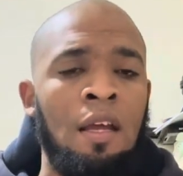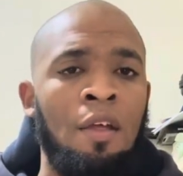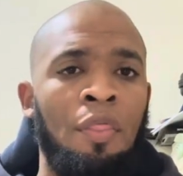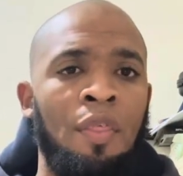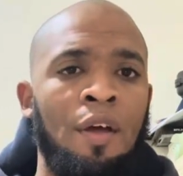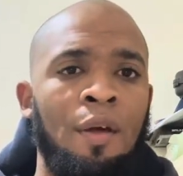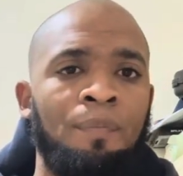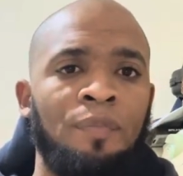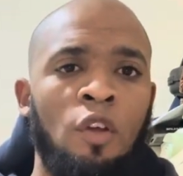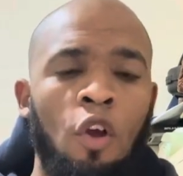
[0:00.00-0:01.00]
The
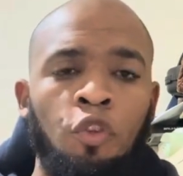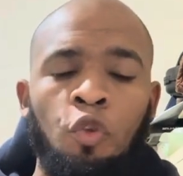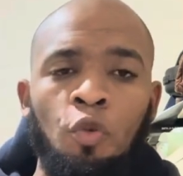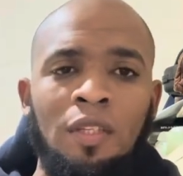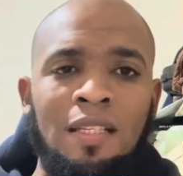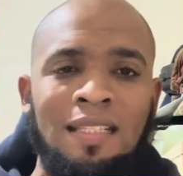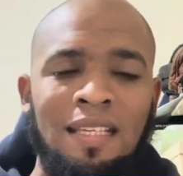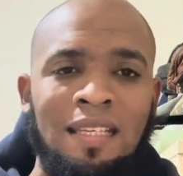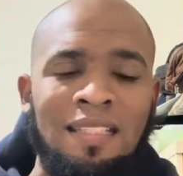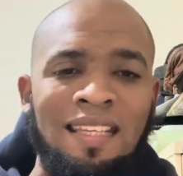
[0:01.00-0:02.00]
cartoonist
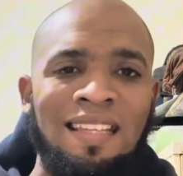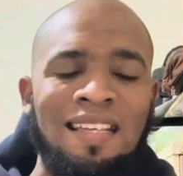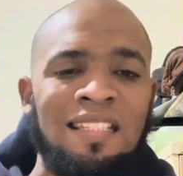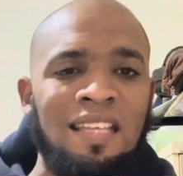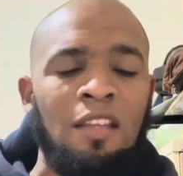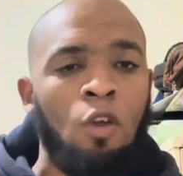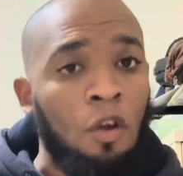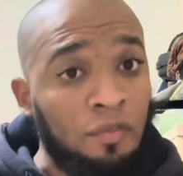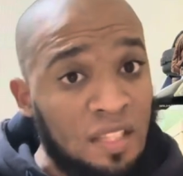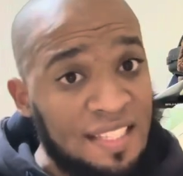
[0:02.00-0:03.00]
is in a state
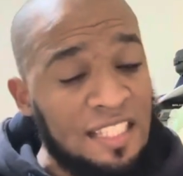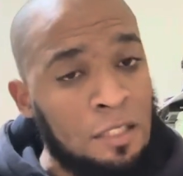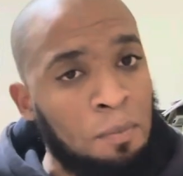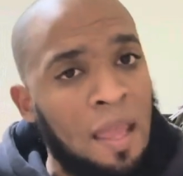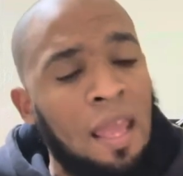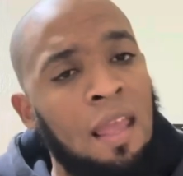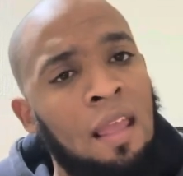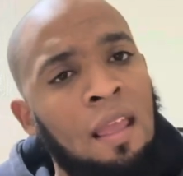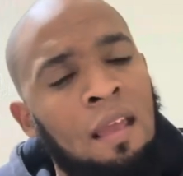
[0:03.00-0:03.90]
of despair.